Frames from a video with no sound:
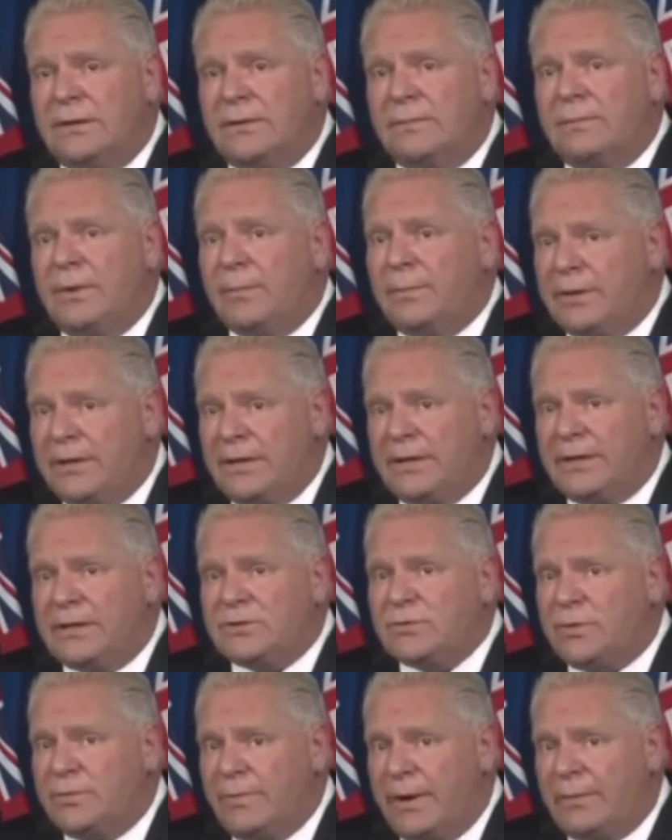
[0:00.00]
But
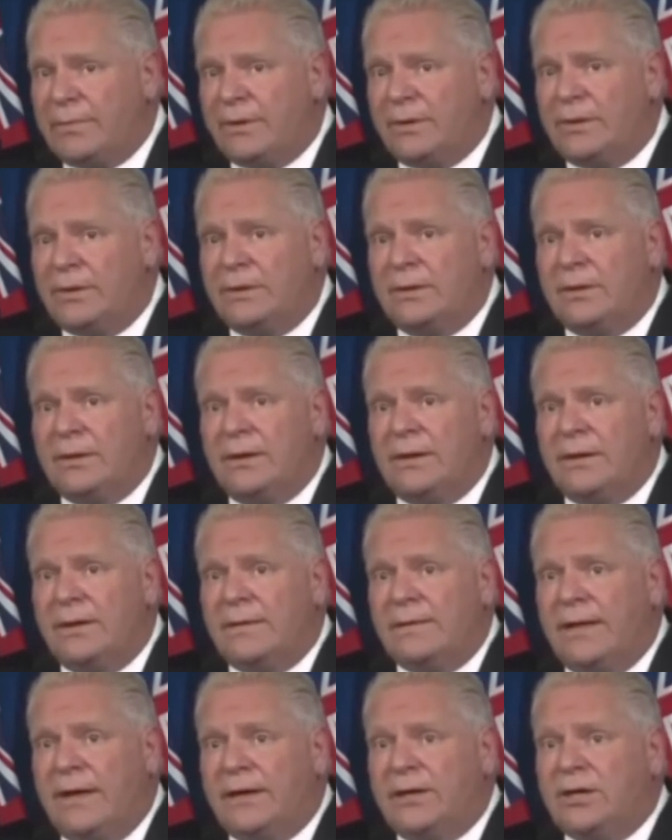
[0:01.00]
please remember
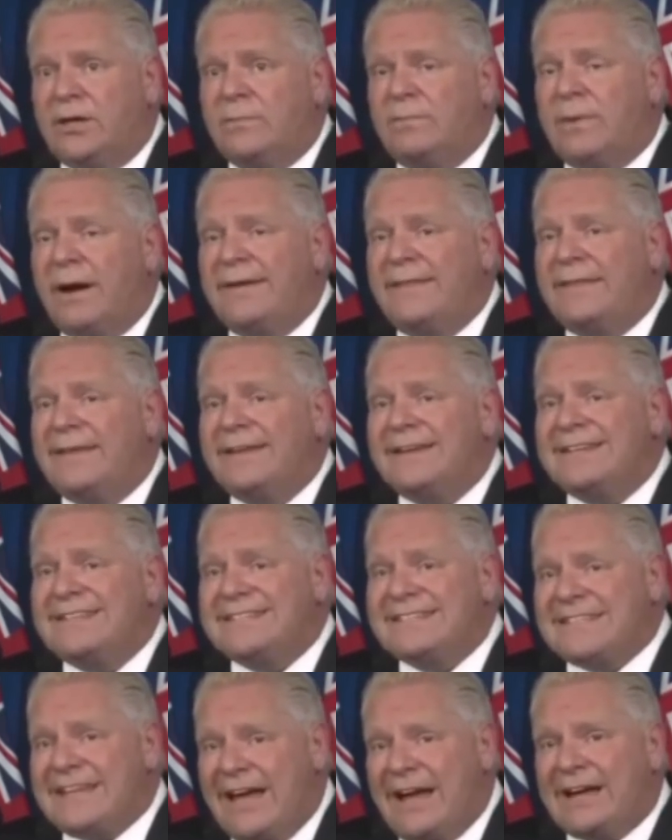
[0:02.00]
that you can buy the
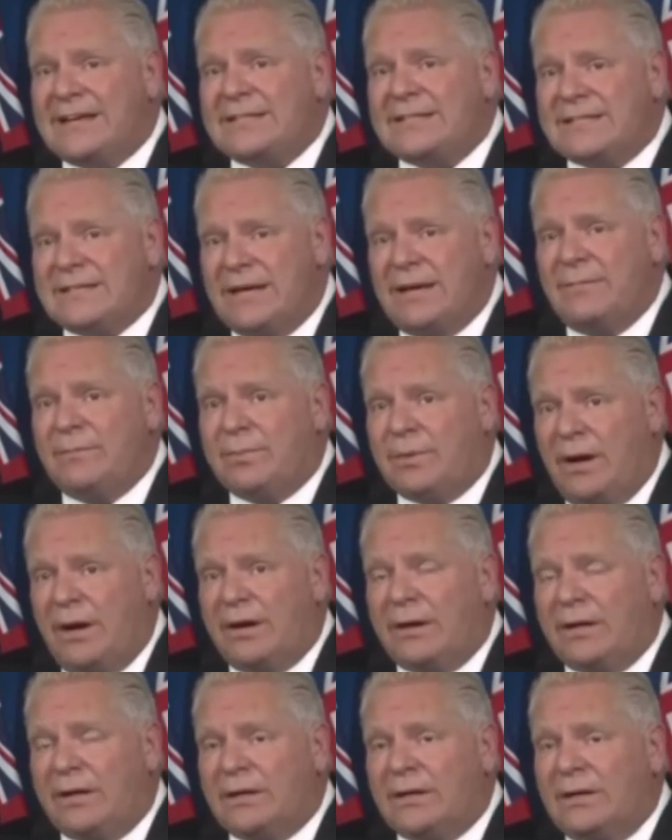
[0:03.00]
exact same
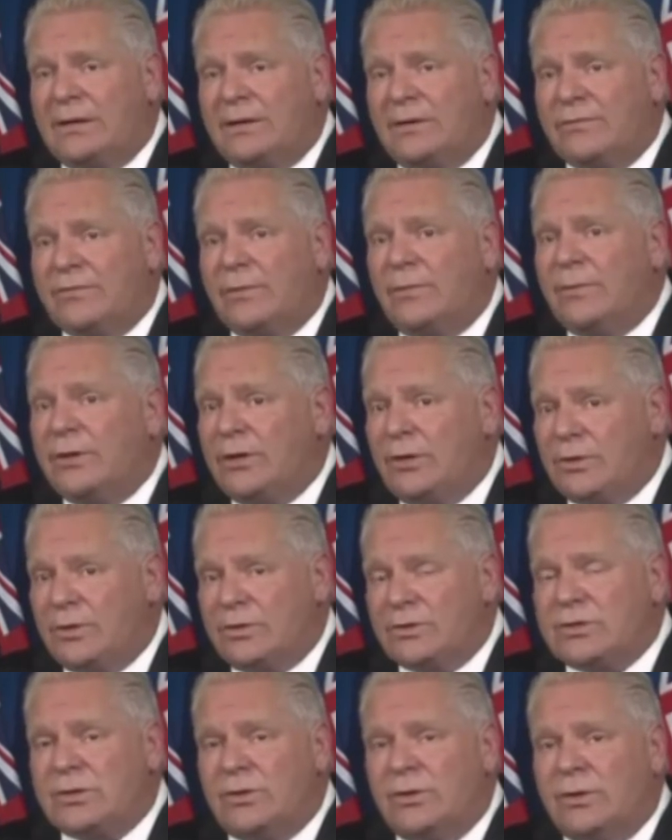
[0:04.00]
product from a local
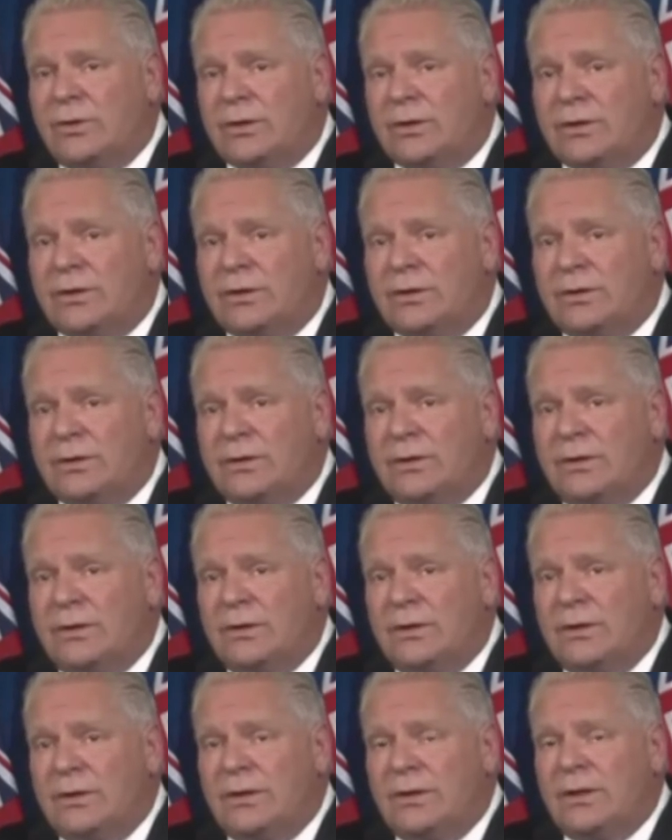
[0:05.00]
store.
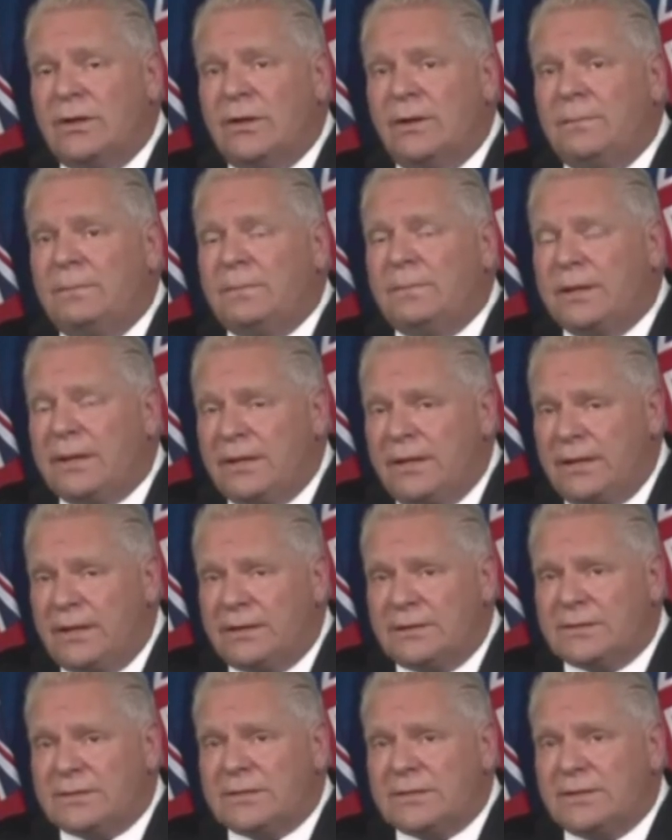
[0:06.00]

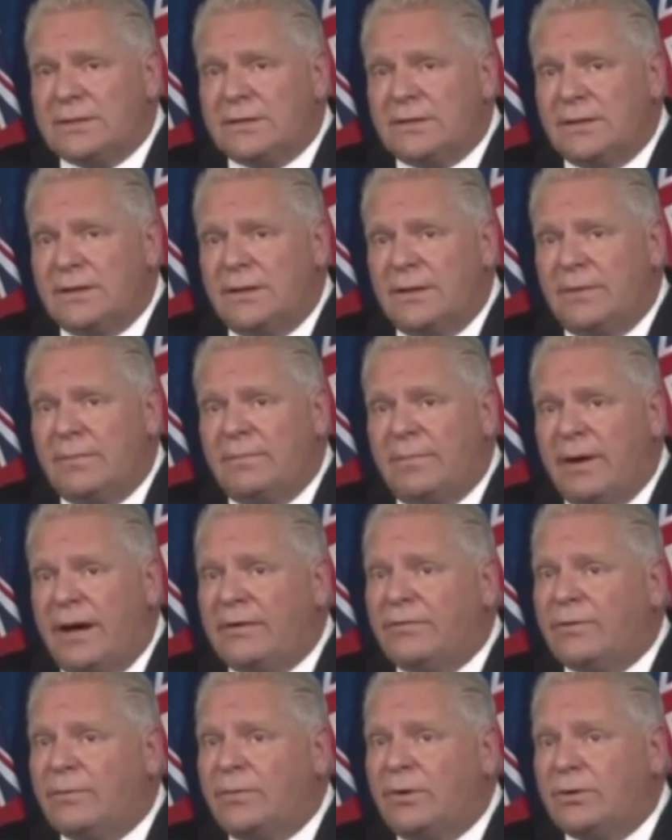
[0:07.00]
Please buy
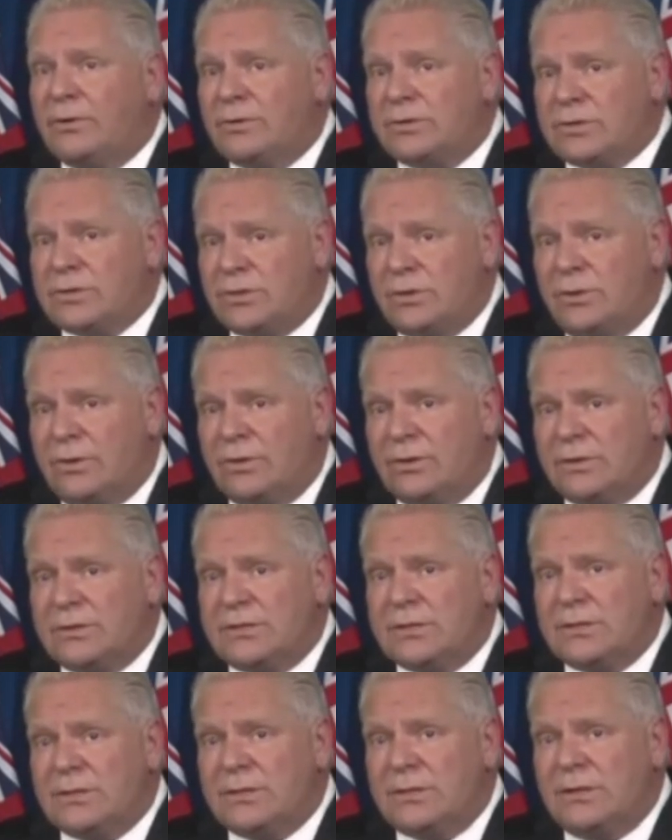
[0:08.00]
from local
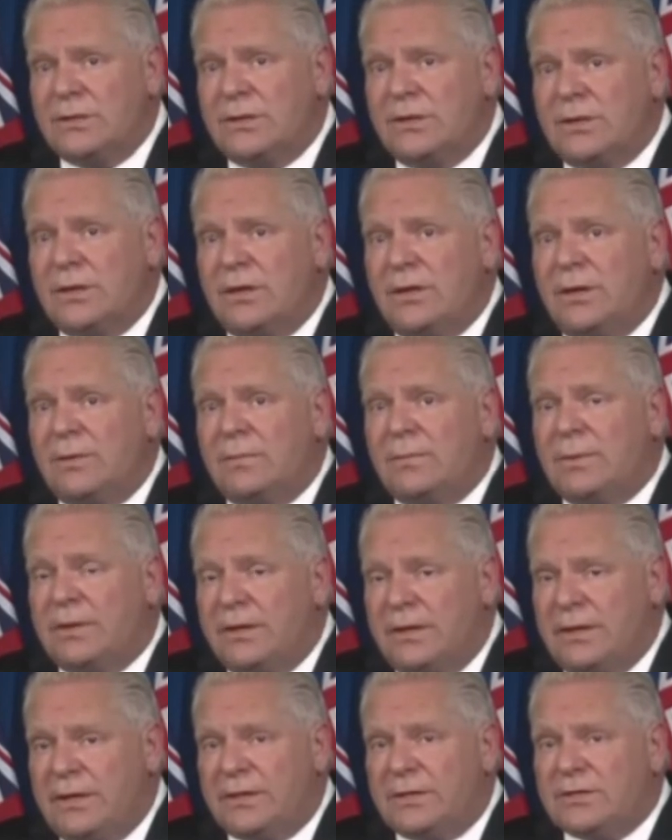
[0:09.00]
stores.
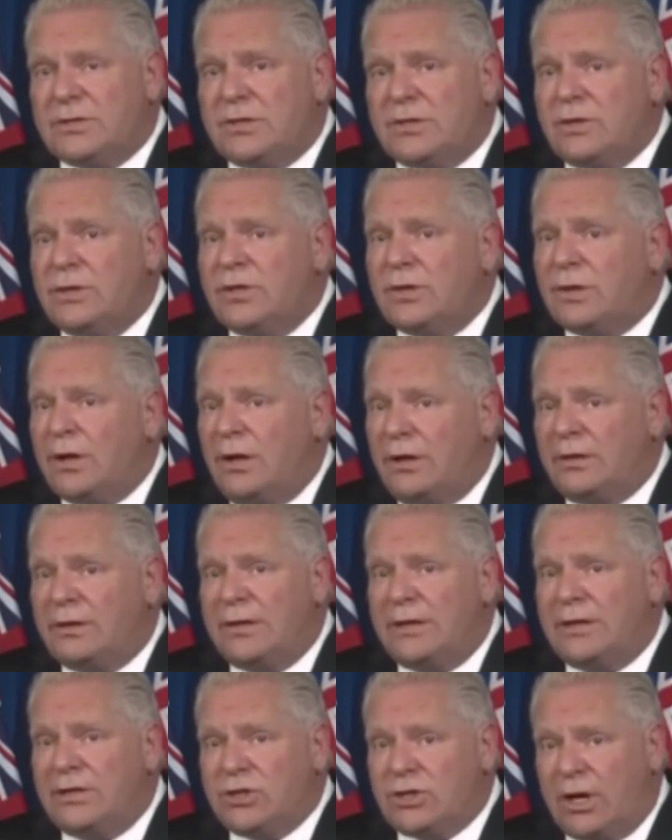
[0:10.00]
Please do your
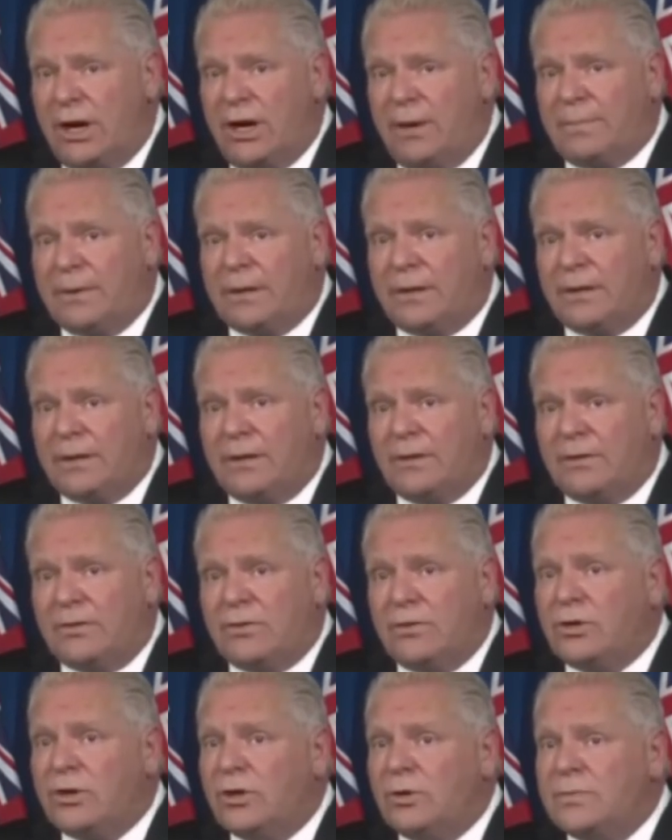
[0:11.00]
holiday shopping
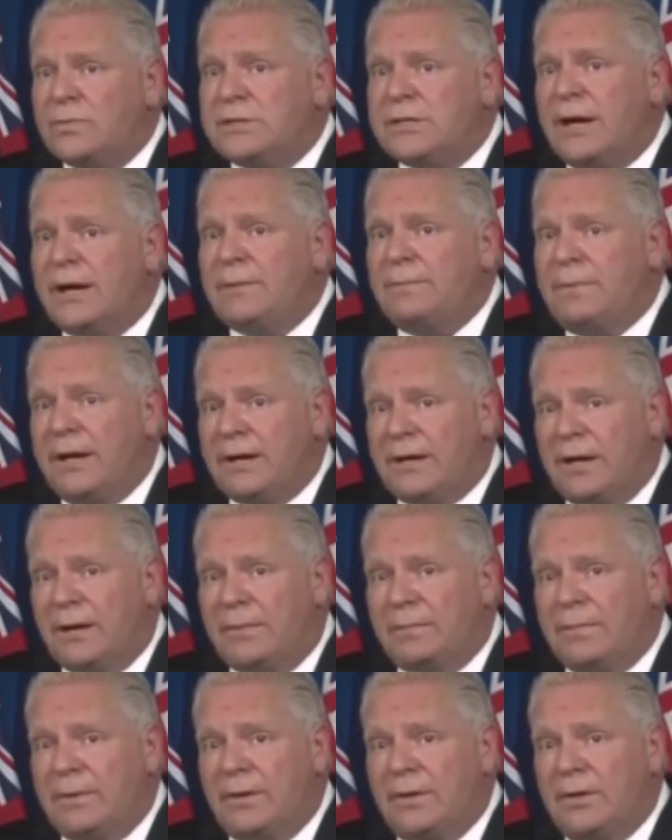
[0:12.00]
through curbside pickup
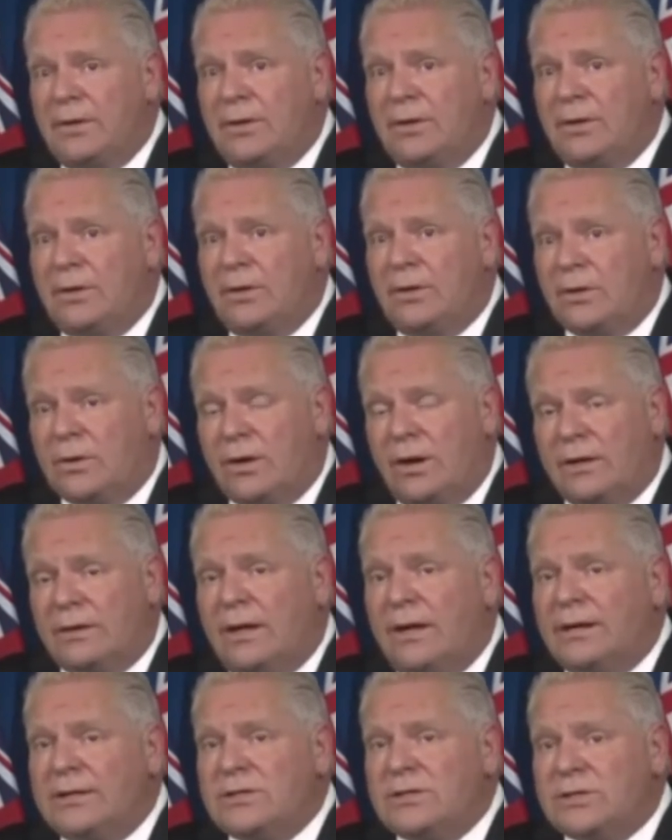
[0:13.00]
or
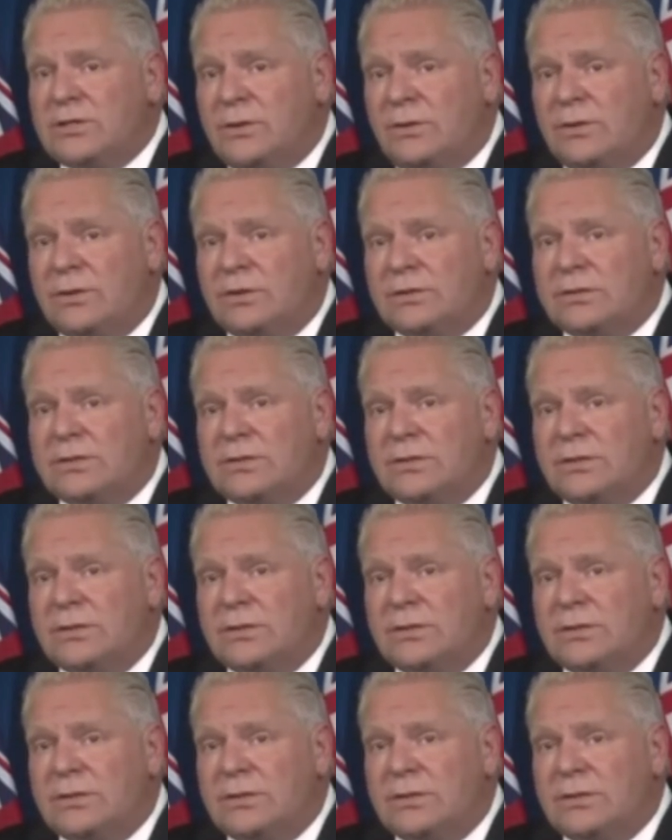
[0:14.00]
online stores.